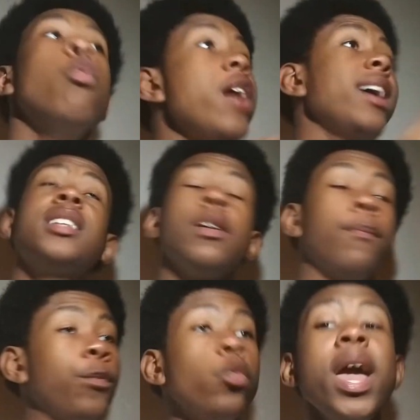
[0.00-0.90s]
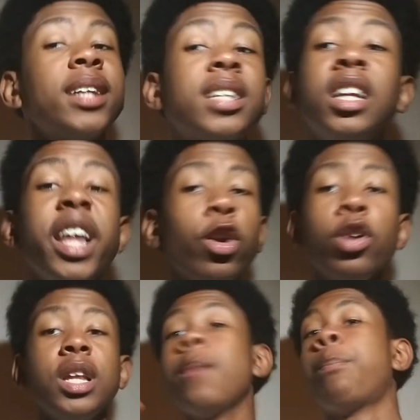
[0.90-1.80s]
We had to
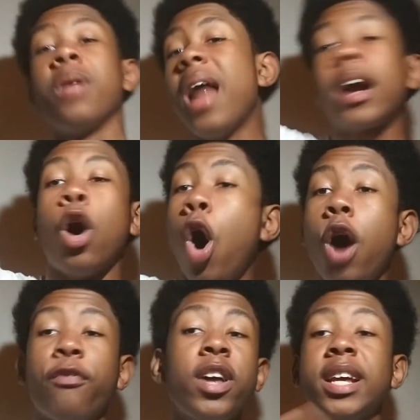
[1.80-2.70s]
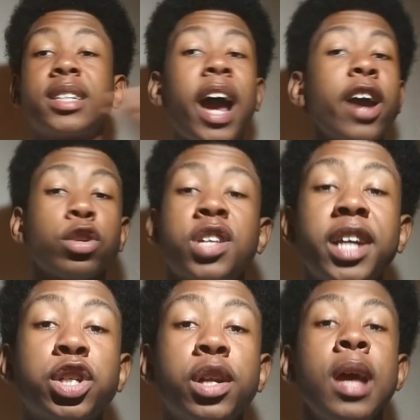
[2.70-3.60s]
literally block off an entire
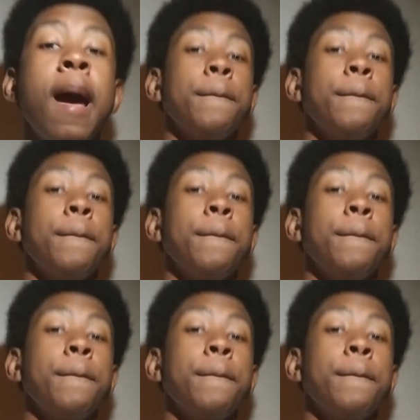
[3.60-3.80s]
section